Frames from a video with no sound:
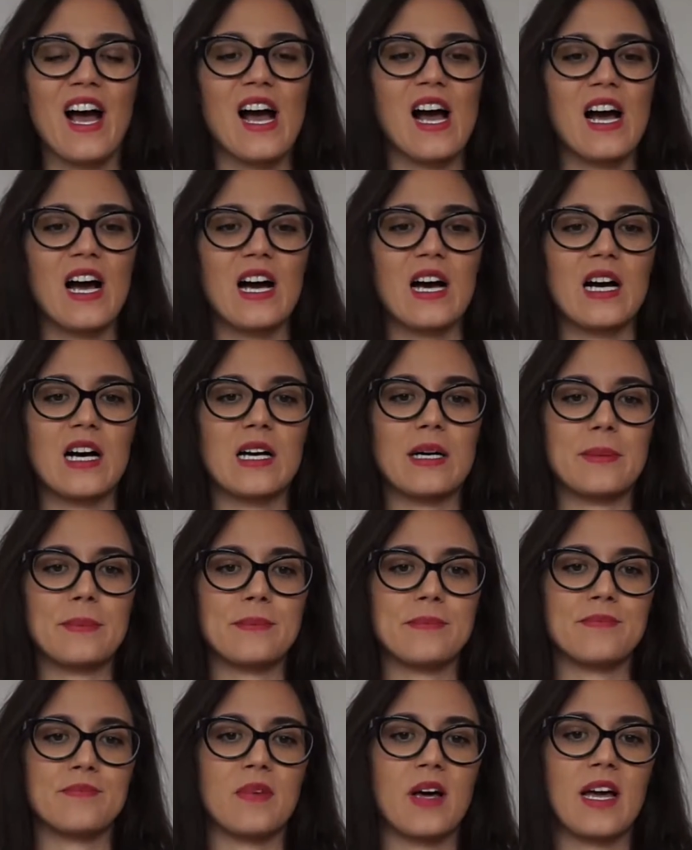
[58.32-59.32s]

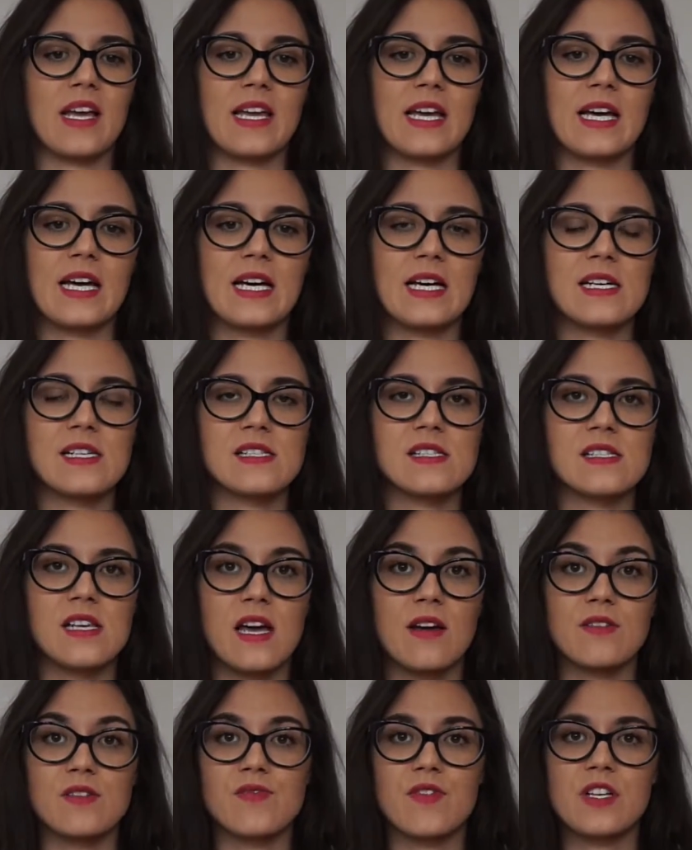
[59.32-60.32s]
I guess
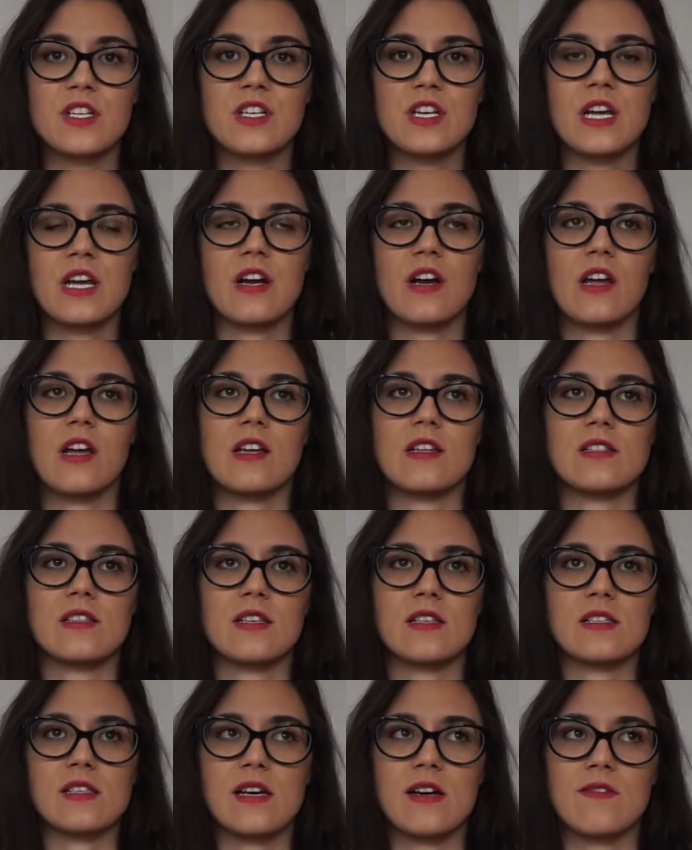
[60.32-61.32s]
I was vegetarian
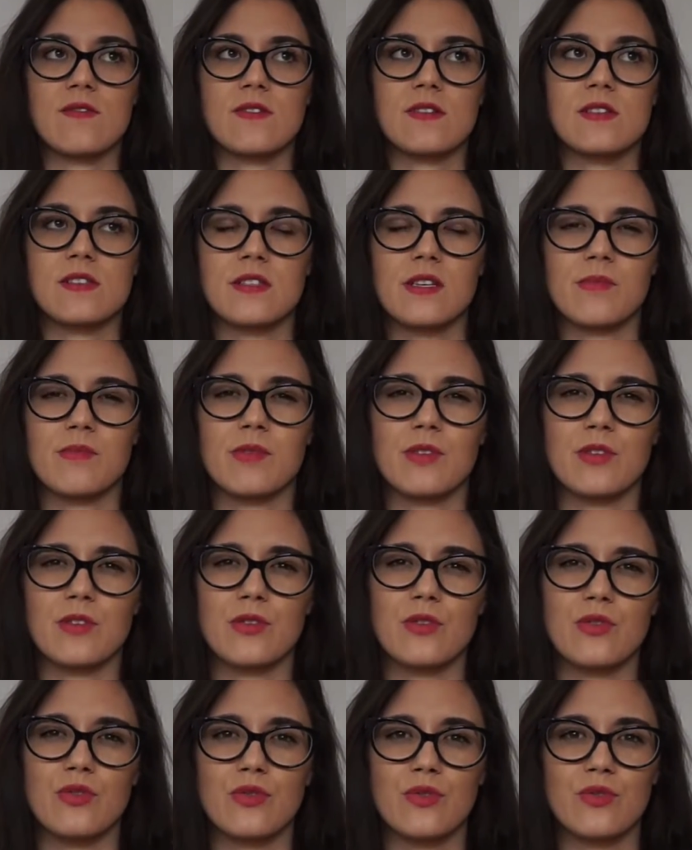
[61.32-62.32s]
since I was
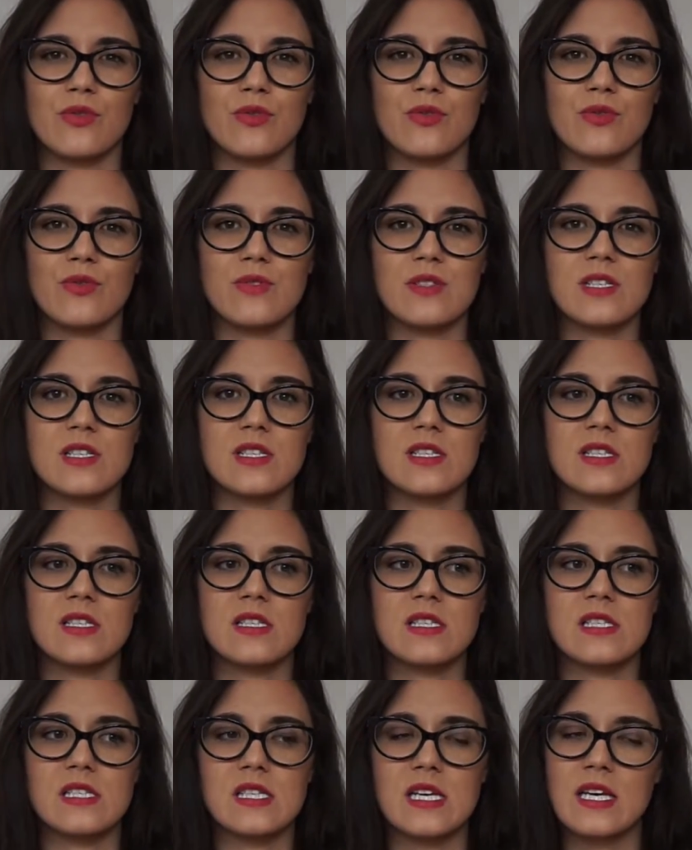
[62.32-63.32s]
about
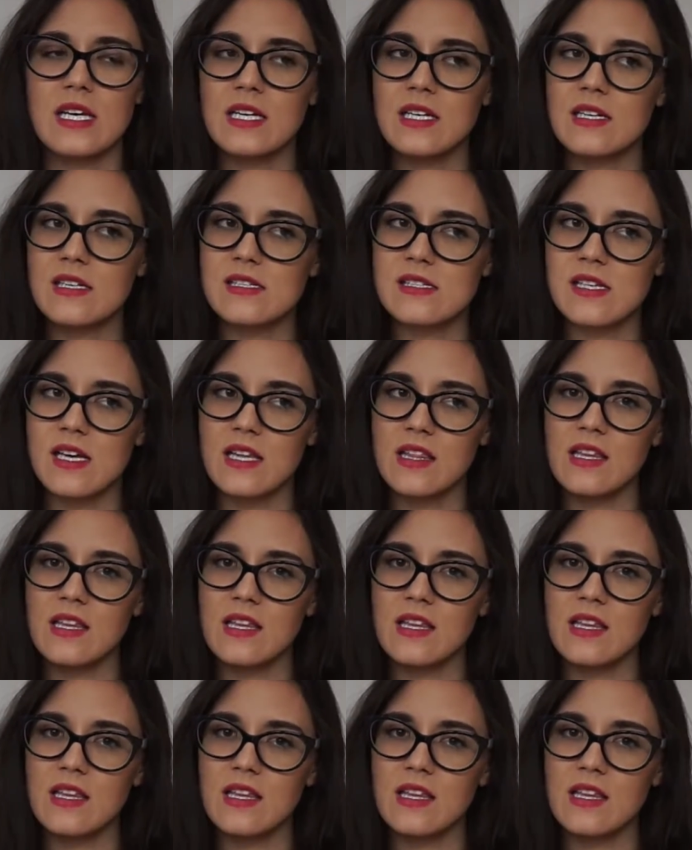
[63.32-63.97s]
6, I